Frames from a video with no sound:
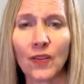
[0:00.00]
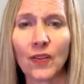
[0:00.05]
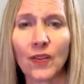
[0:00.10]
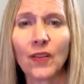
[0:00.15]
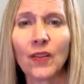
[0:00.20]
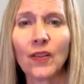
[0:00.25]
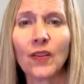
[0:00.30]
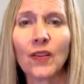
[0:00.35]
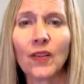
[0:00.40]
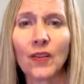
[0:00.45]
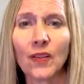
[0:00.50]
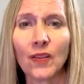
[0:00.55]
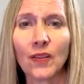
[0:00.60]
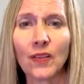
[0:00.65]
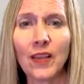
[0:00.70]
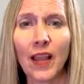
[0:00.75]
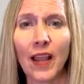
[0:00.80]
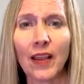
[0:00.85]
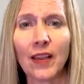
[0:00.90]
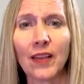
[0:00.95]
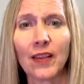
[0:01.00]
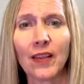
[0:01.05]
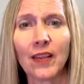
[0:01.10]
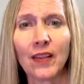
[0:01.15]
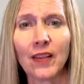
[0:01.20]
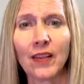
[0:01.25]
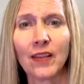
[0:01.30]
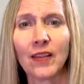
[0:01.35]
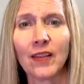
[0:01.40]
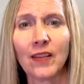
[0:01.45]
but we can talk
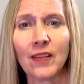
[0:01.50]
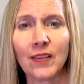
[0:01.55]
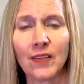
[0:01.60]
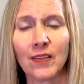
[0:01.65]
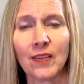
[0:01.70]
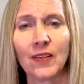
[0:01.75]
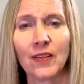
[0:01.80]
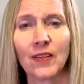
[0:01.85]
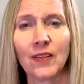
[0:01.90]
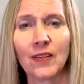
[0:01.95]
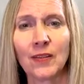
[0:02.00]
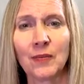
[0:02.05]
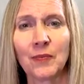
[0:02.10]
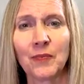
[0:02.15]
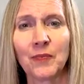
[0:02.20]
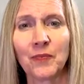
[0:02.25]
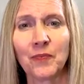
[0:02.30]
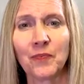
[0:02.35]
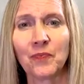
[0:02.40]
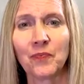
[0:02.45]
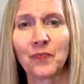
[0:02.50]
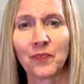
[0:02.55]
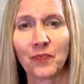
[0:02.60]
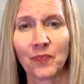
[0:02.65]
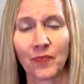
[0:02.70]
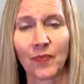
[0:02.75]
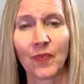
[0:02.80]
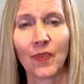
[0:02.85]
about what to do and the